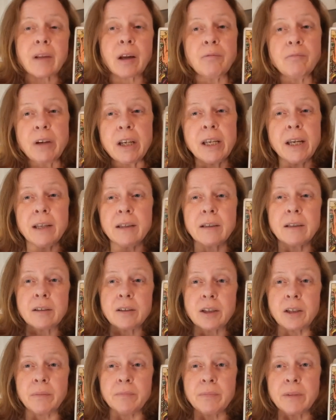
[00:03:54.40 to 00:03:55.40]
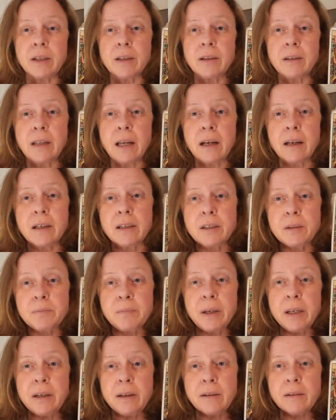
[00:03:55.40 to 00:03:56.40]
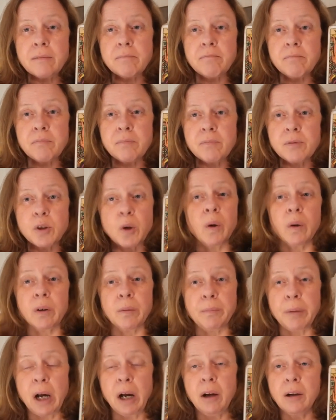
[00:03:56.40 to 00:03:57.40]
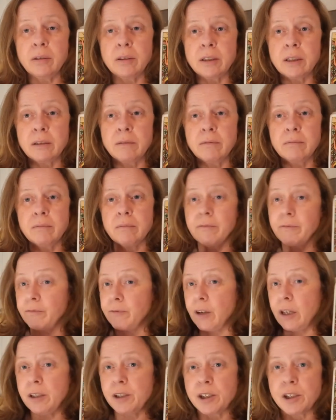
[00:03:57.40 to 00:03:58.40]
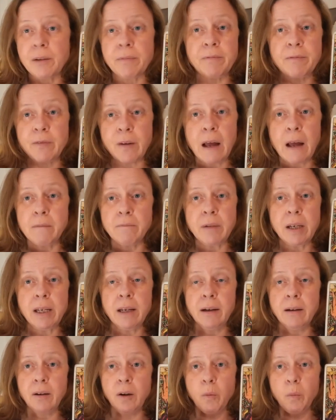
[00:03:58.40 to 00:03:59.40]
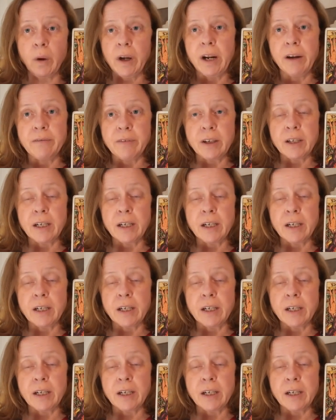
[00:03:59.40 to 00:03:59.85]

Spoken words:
rekindle something that is being torn apart, friendship, family, whatever